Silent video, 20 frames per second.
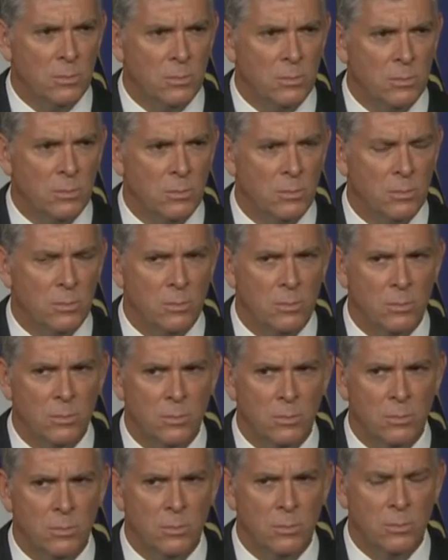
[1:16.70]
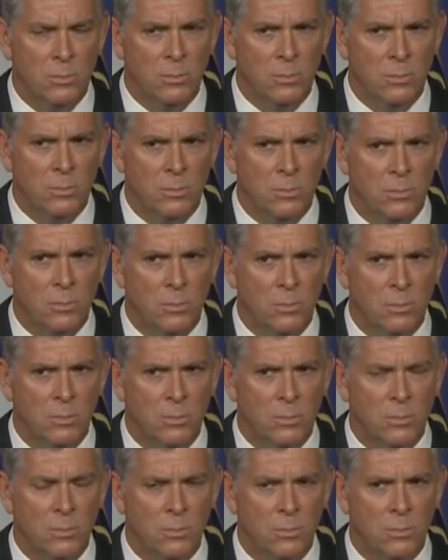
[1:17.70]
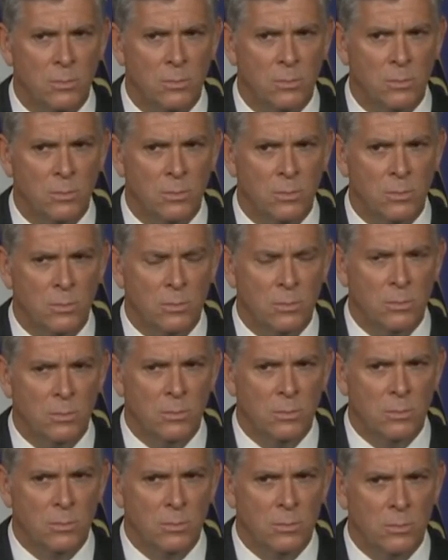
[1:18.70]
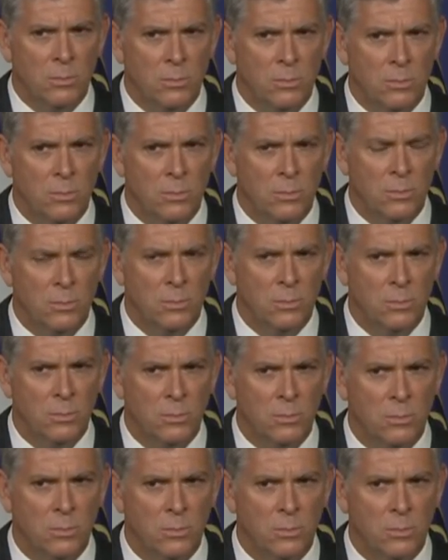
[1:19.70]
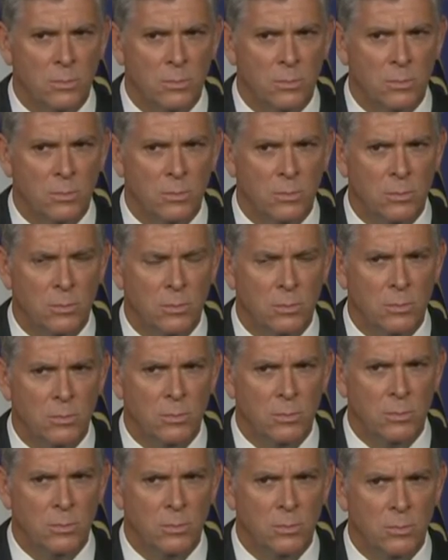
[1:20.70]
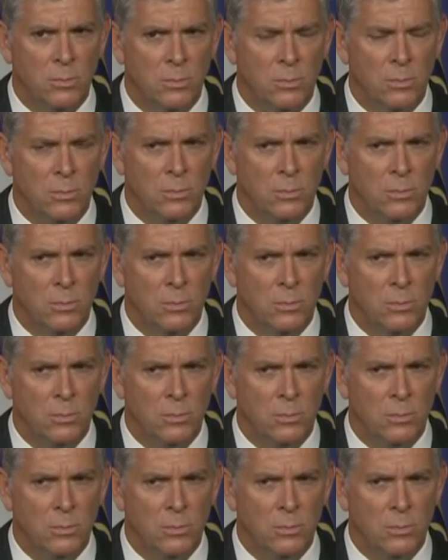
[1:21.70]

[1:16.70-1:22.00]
This person isn't speaking.